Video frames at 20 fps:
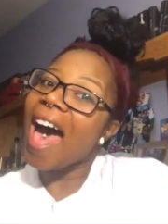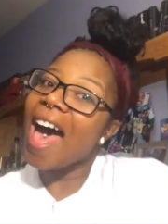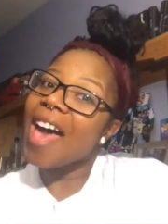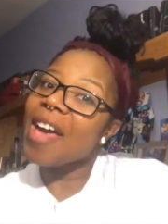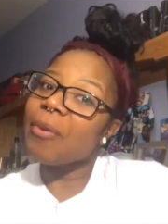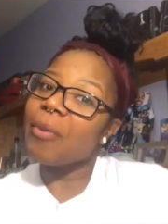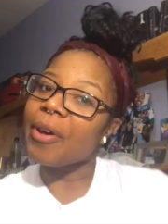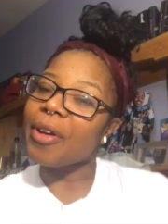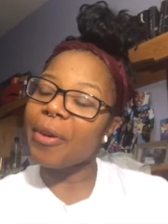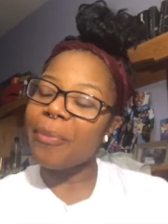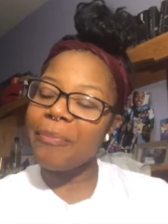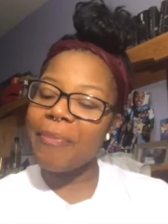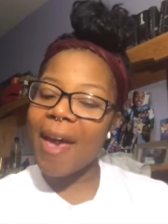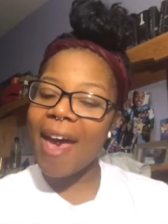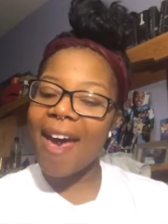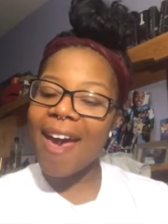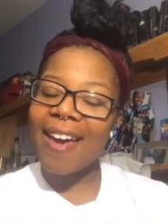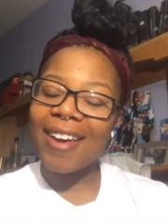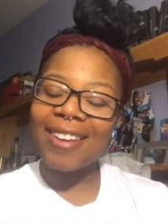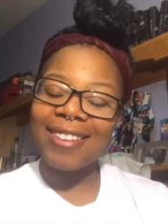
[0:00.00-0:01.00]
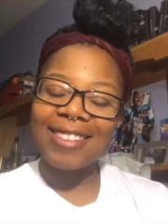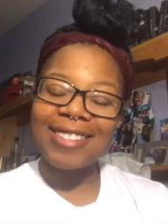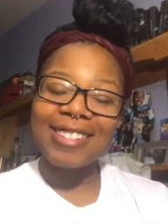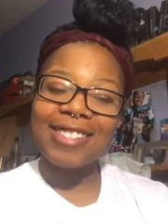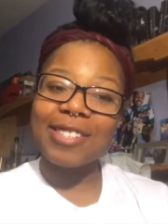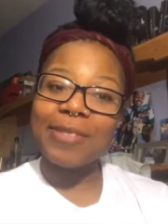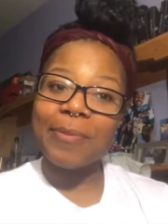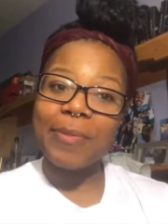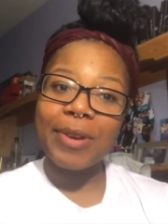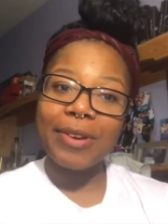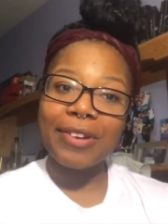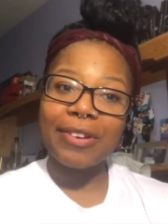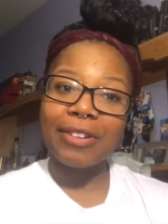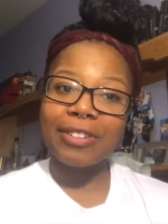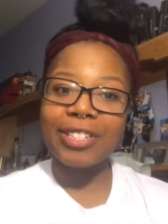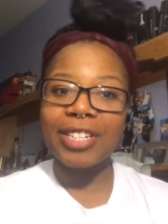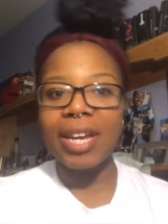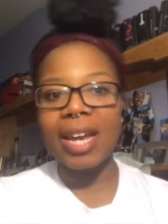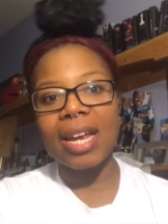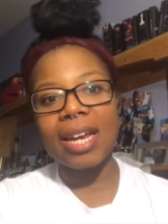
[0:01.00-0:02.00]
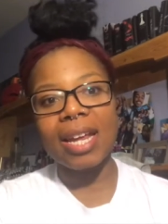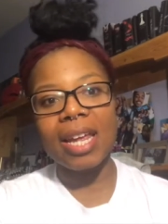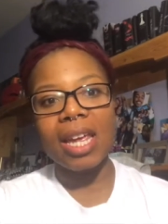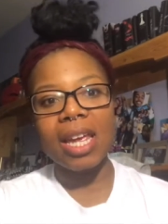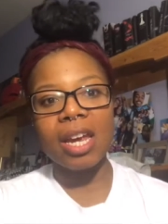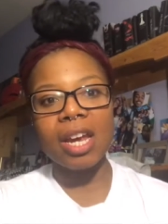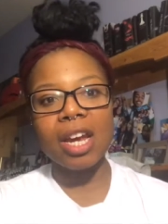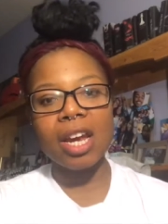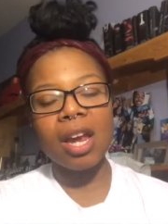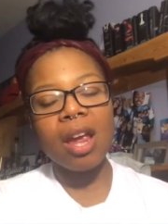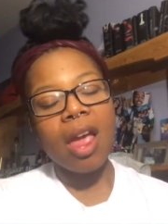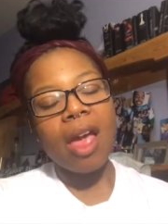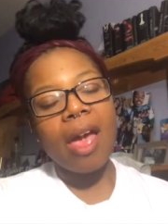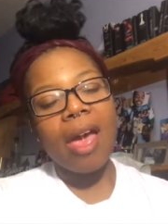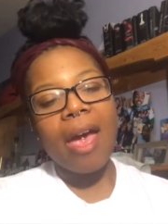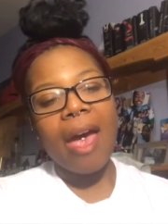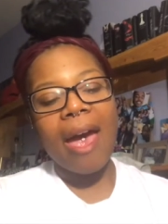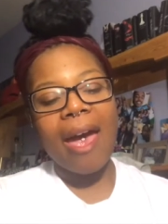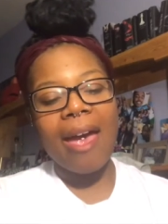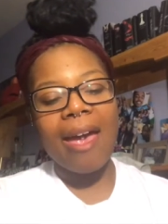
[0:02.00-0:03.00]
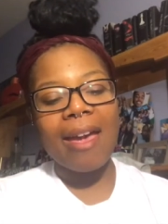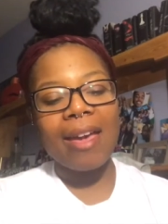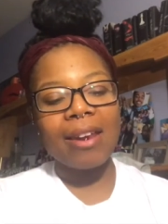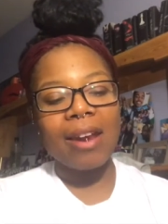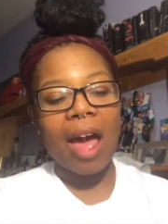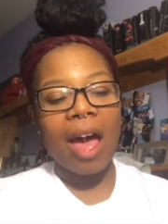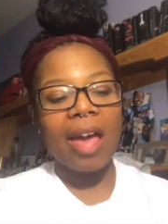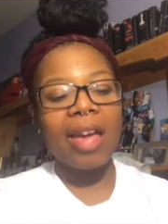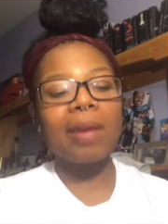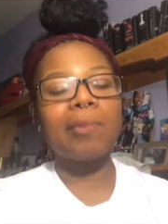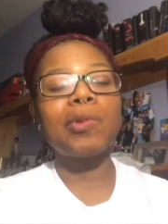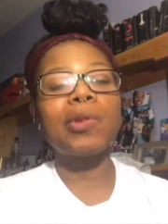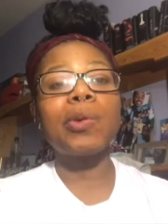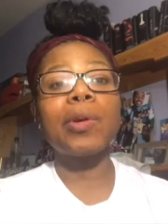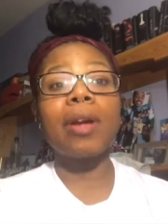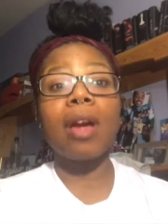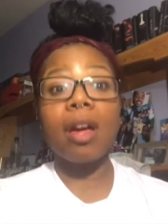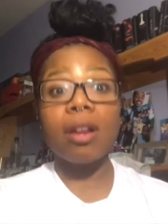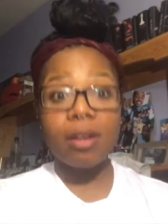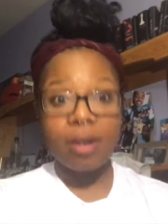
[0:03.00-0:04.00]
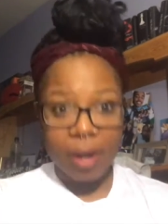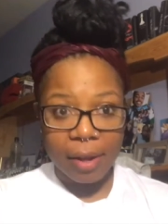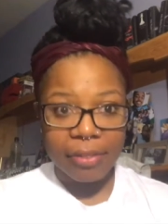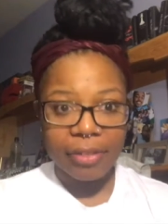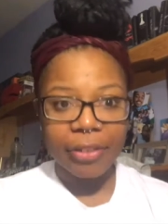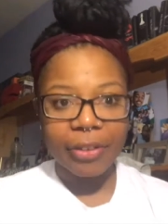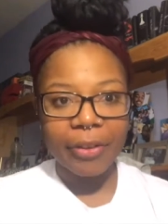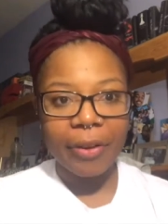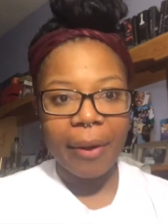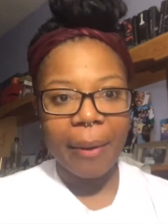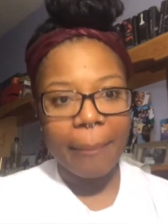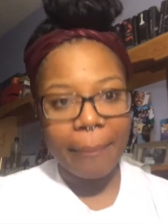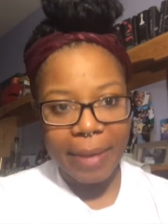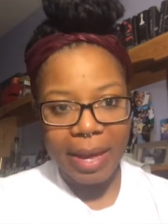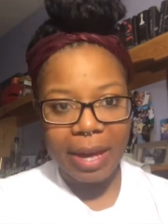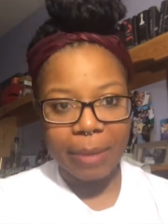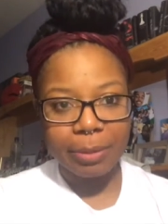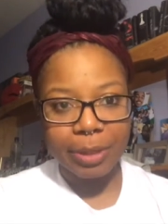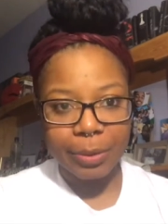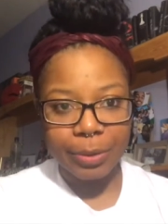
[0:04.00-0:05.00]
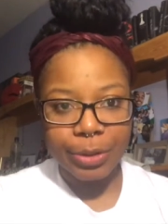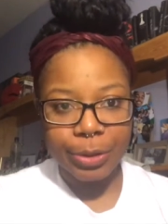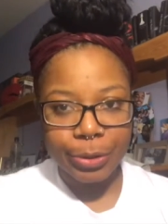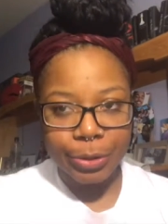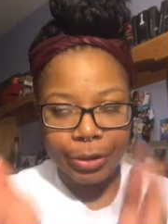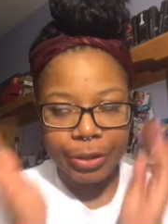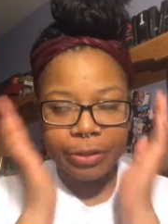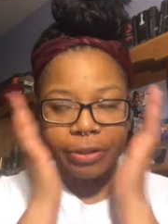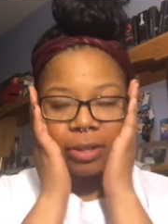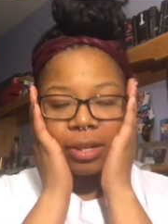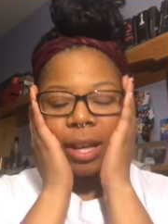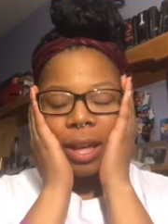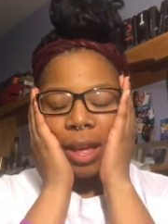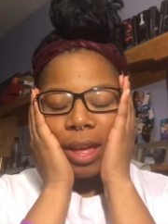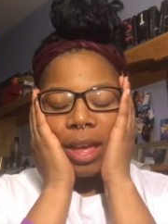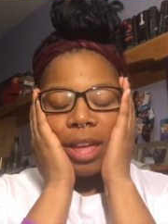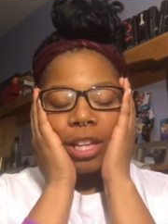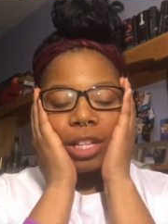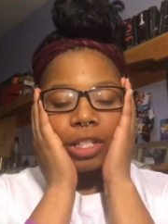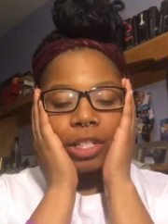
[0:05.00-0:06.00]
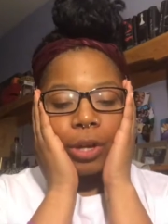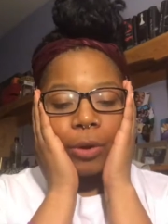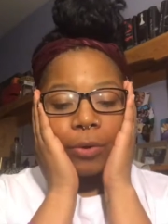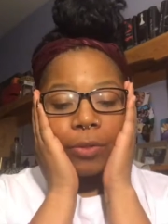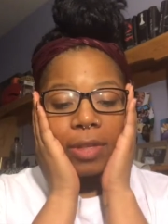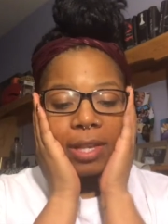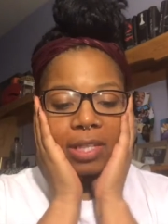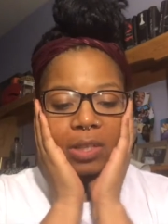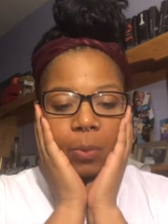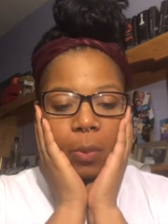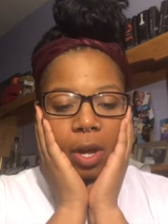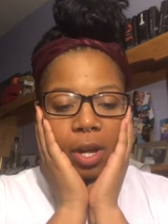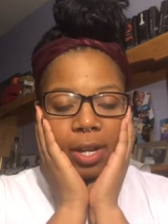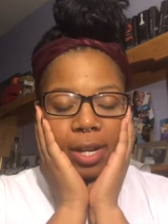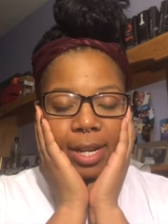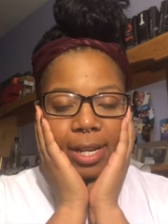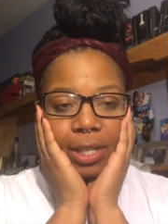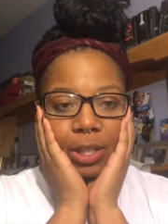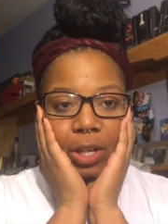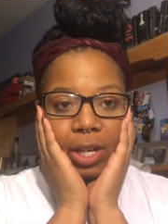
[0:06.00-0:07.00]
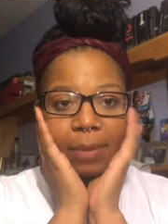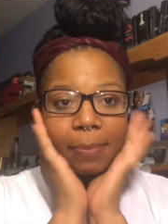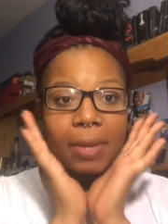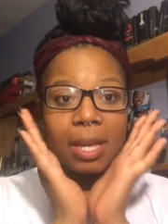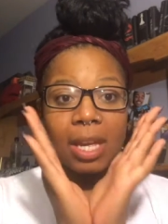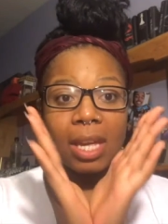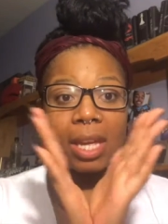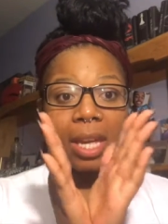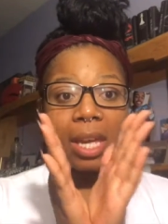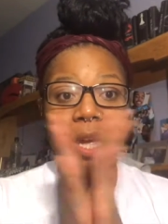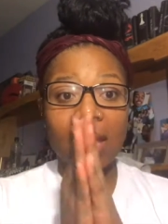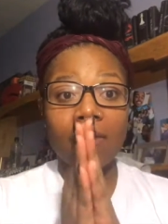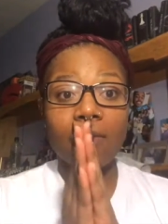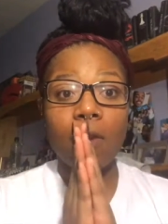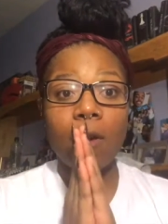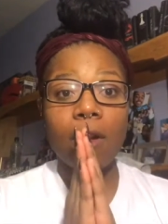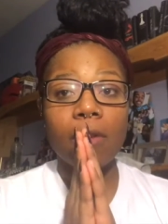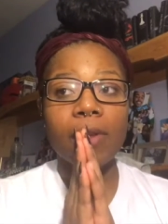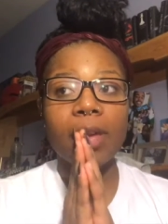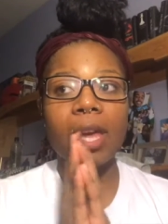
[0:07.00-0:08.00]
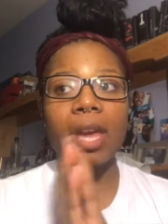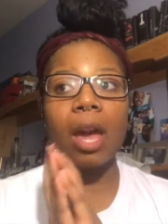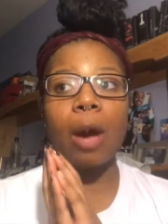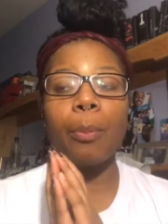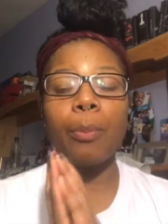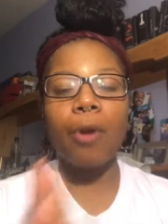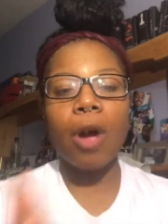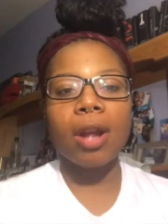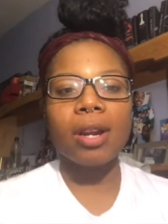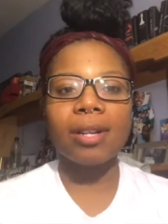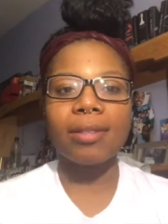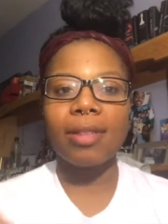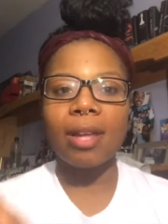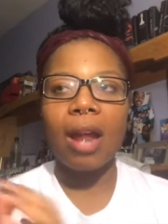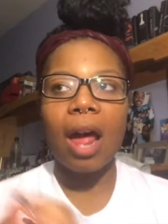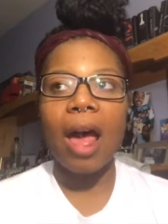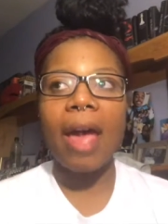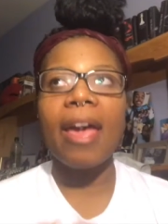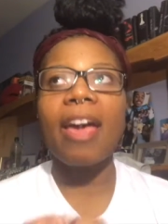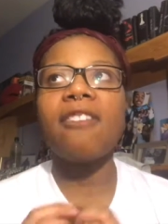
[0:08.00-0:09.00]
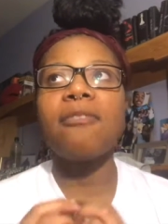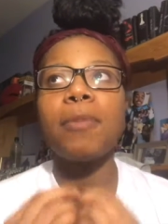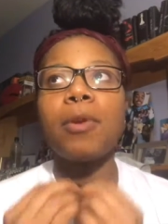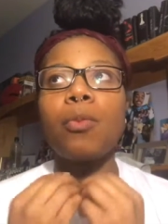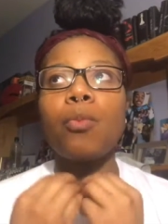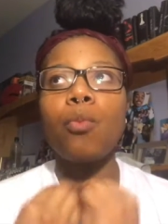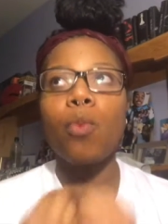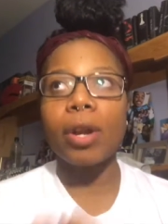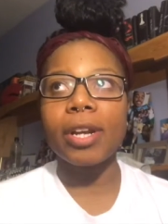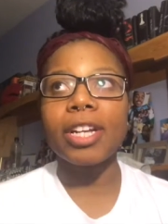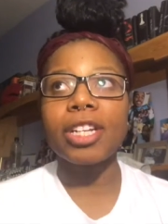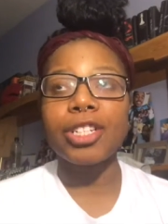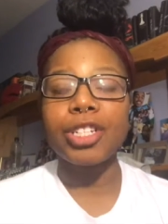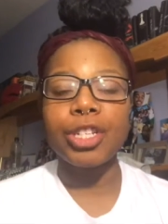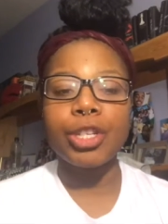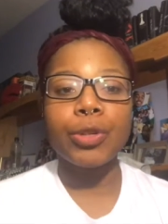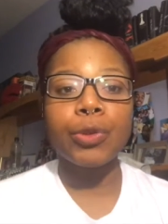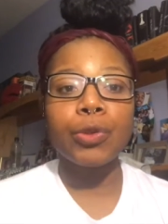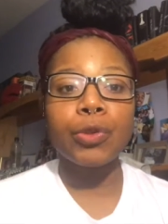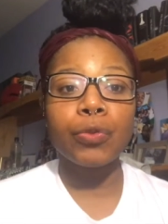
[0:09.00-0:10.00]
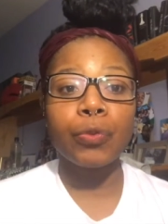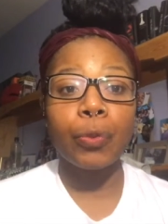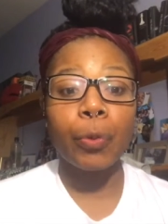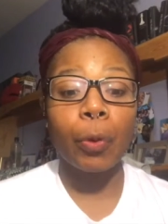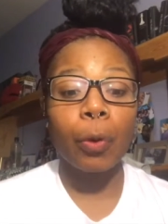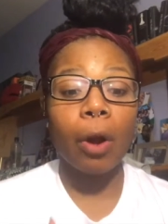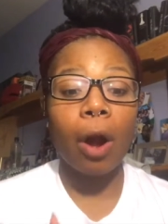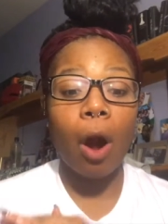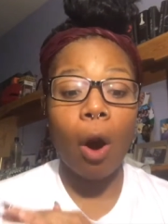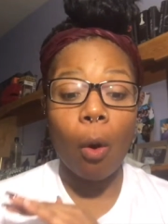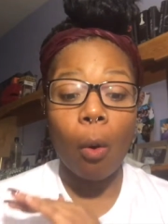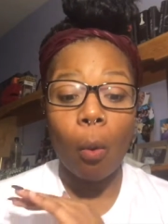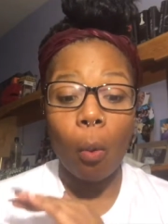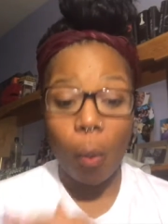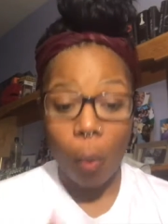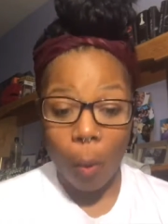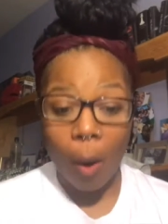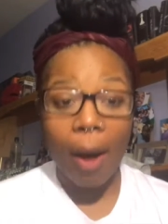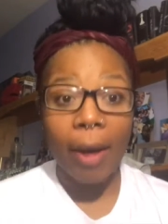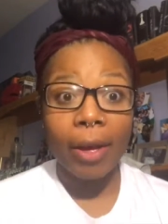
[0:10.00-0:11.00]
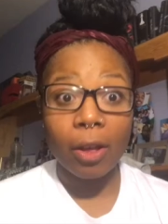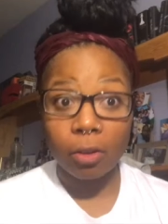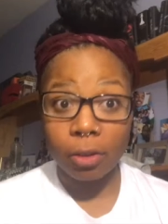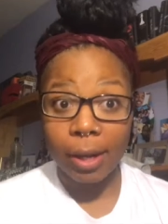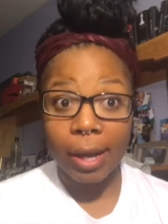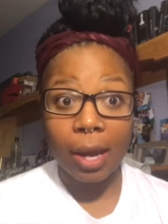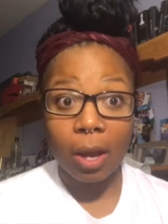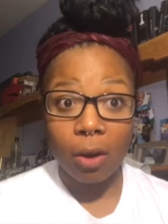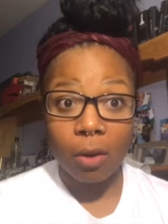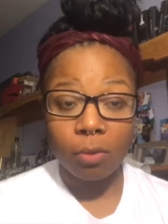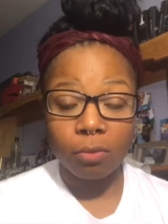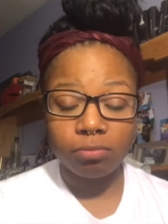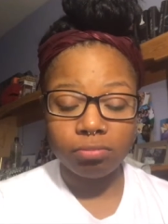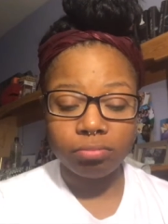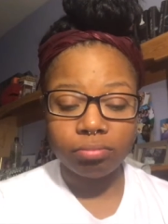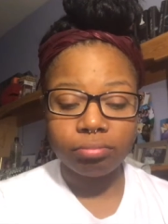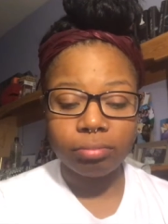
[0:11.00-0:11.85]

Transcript: Hi, welcome back. This is Amiracle Jade here, and I am doing another makeup tutorial. So this one is going to be involving a product that I have been wanting to use for a while now.